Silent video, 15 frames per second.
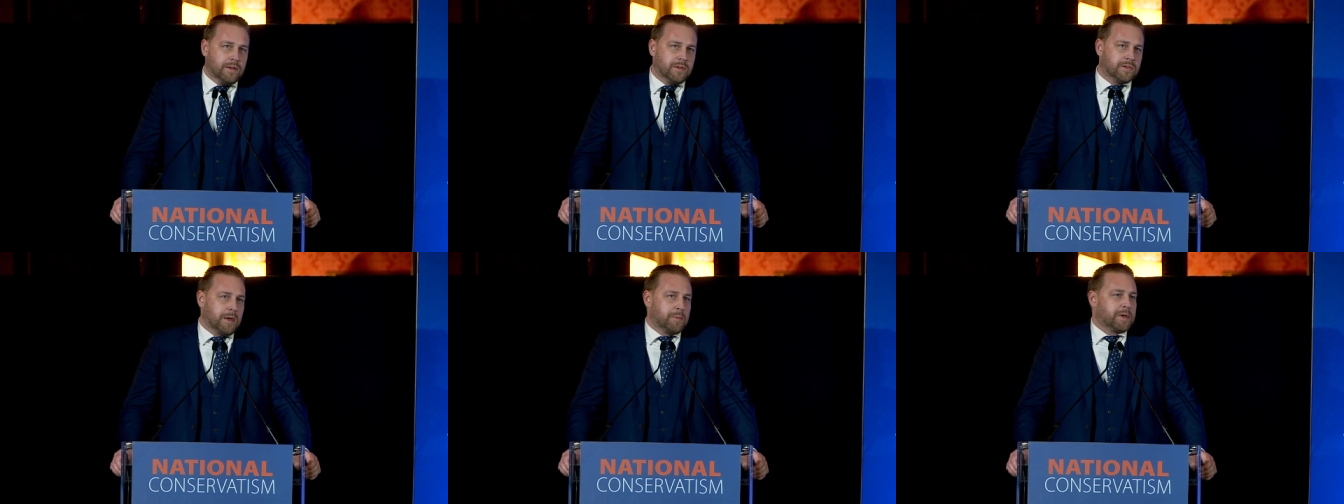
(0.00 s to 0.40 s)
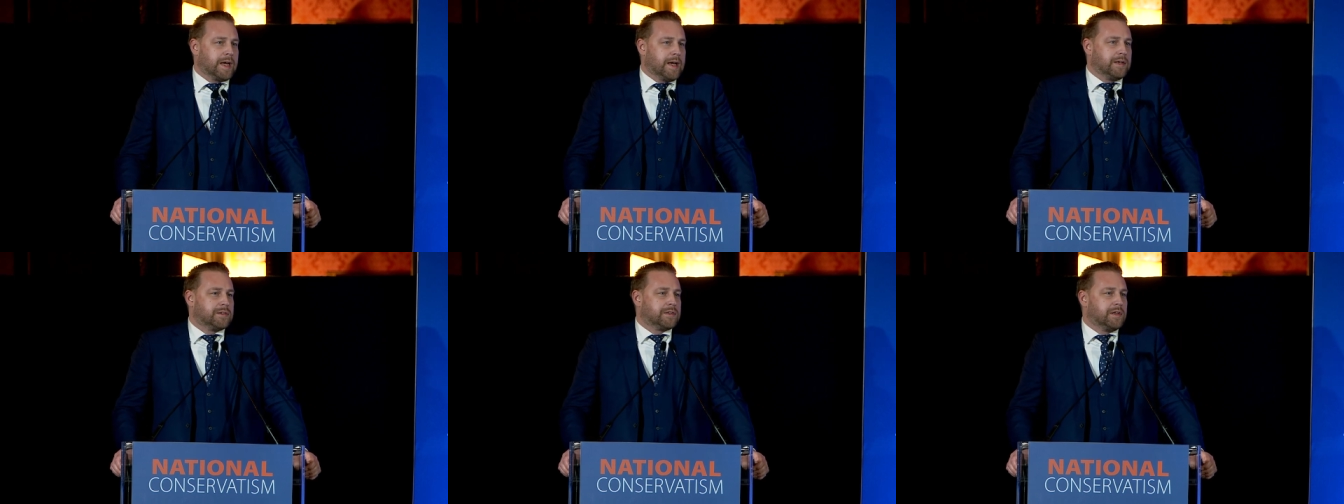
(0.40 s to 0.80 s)
In some
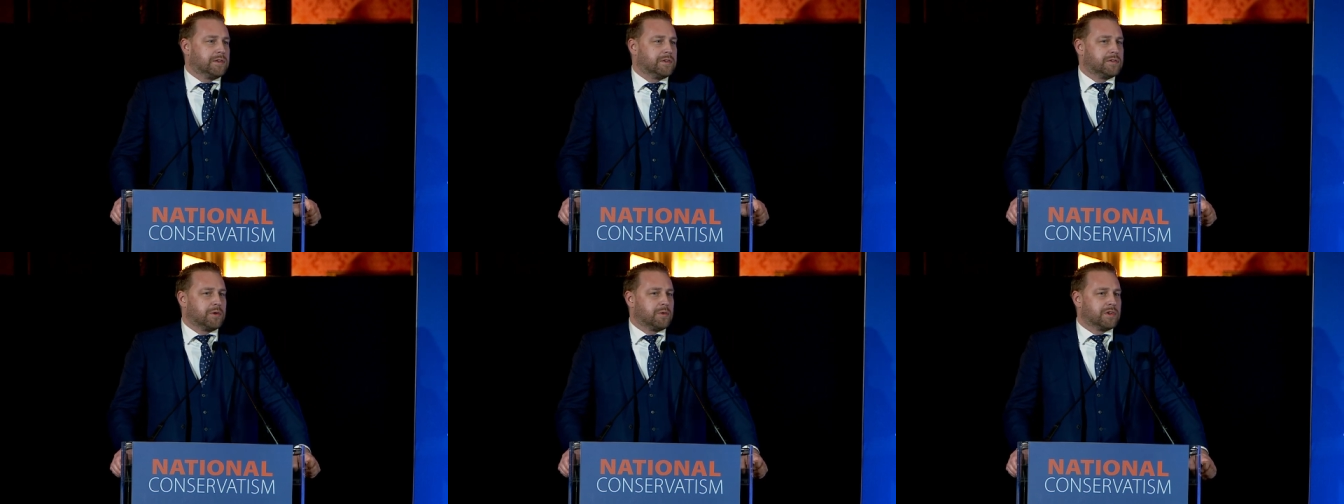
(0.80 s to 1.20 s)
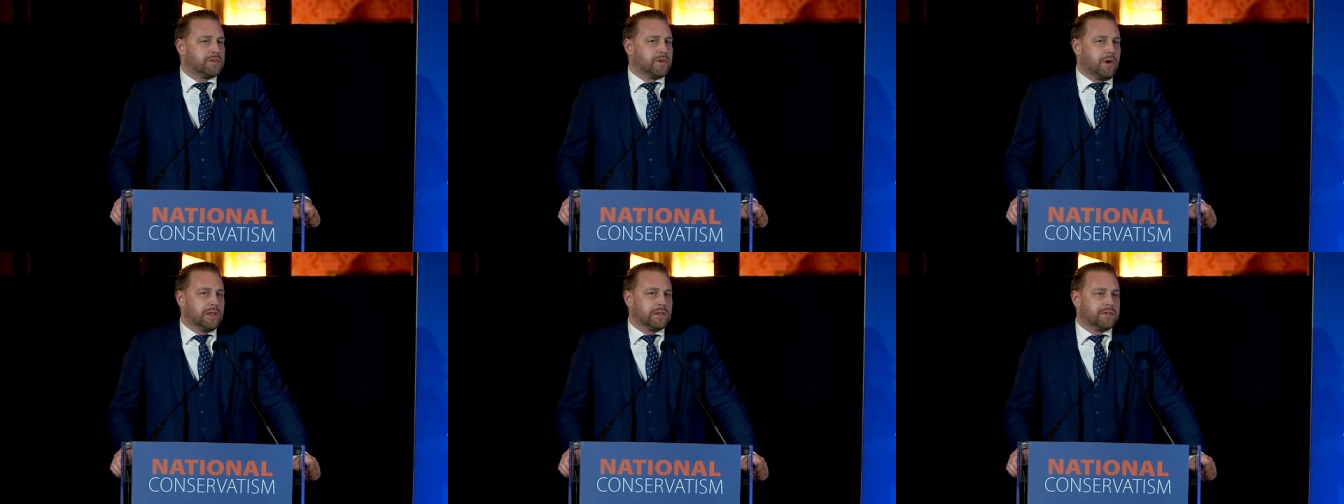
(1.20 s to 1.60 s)
cases, the
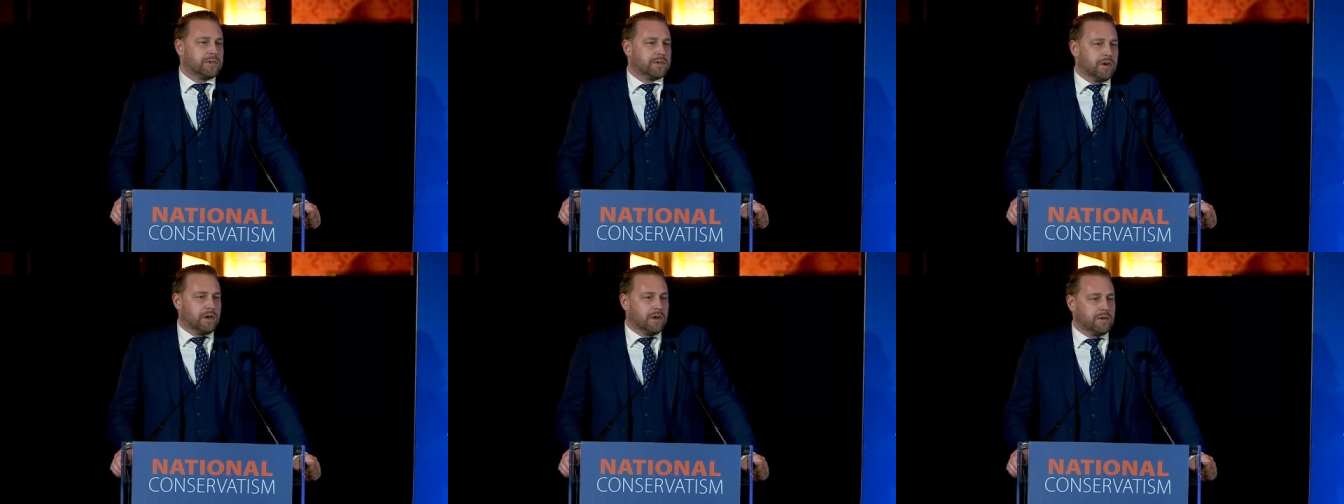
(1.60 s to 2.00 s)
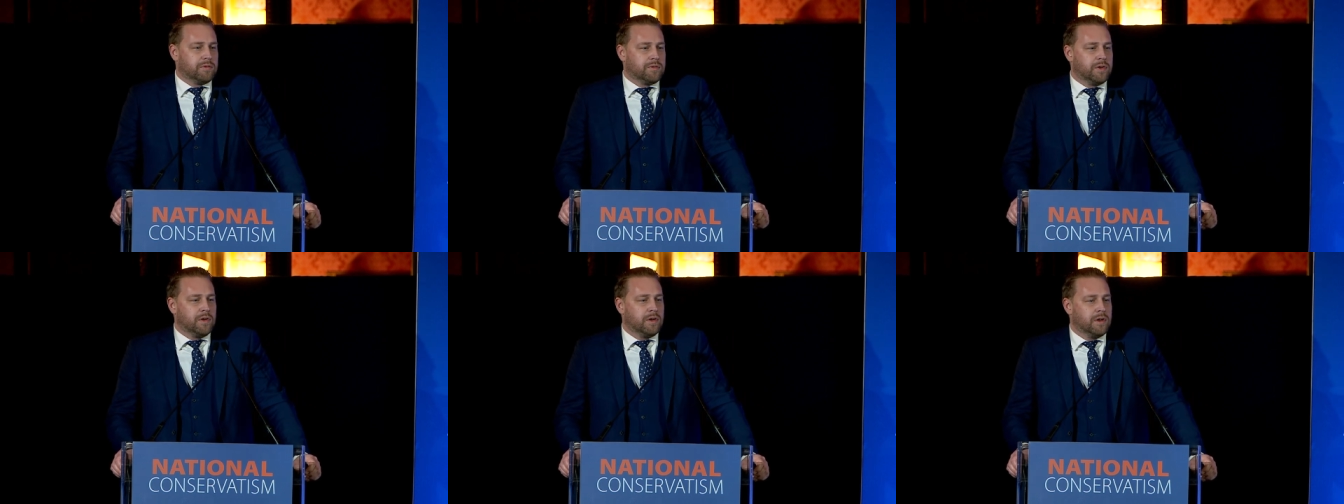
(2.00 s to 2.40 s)
results
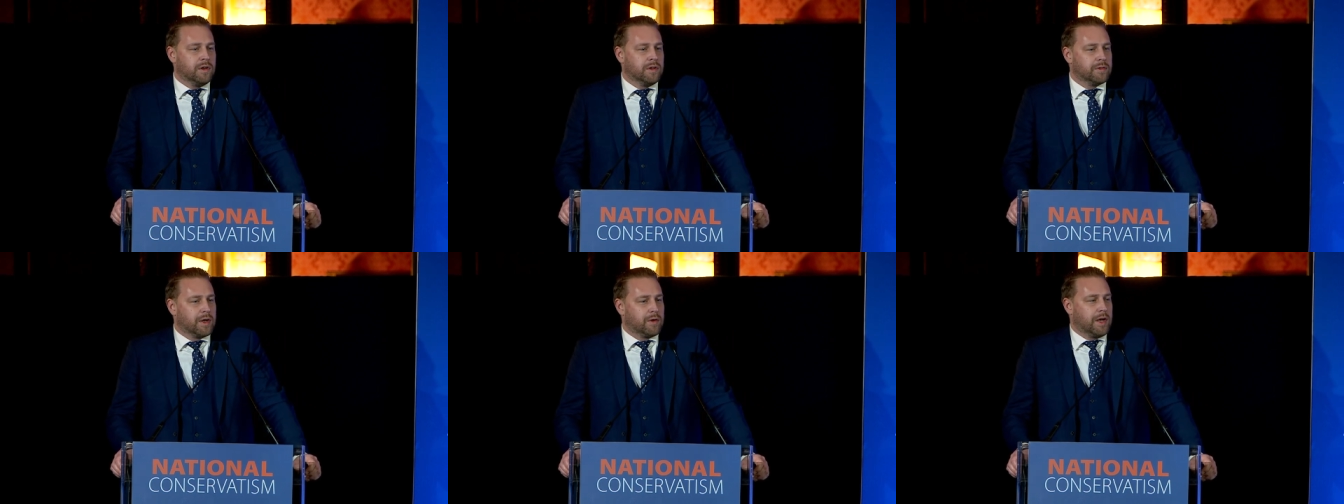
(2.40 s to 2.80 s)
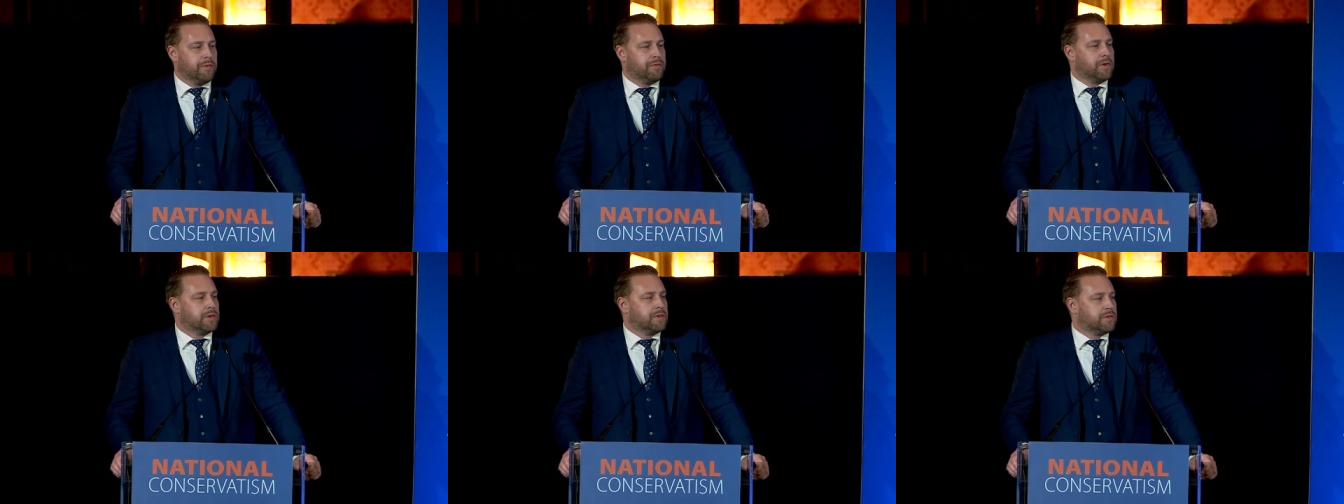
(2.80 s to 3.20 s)
of their
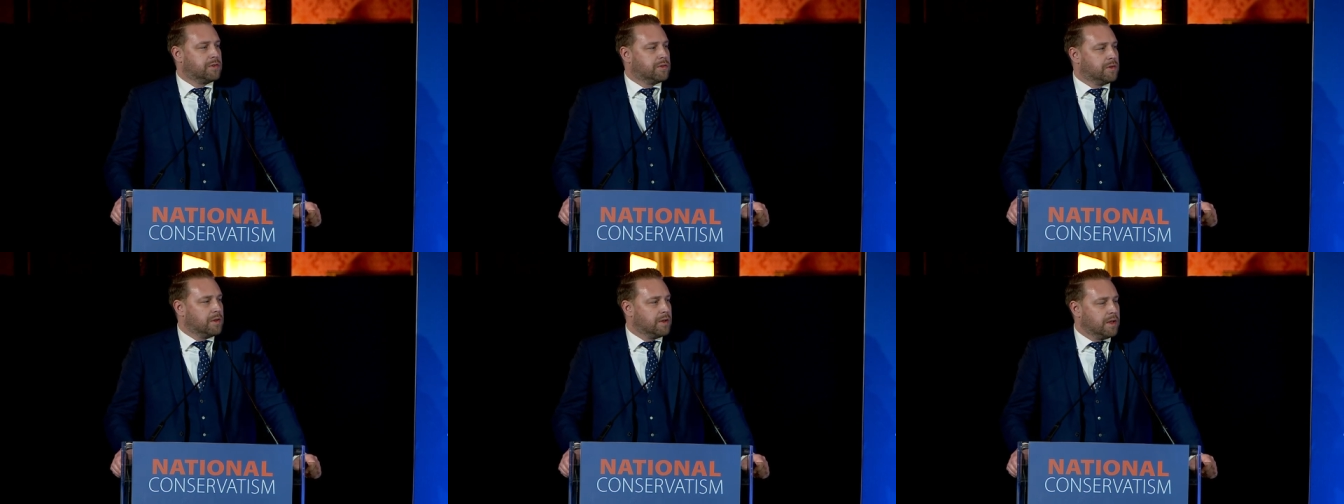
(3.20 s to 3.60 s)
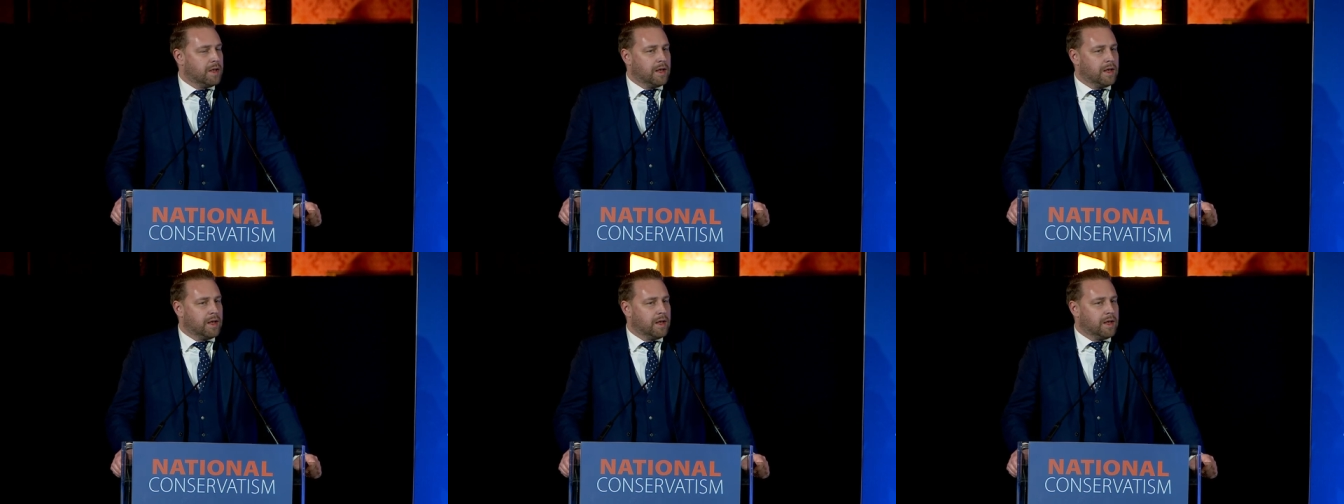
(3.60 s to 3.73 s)
efforts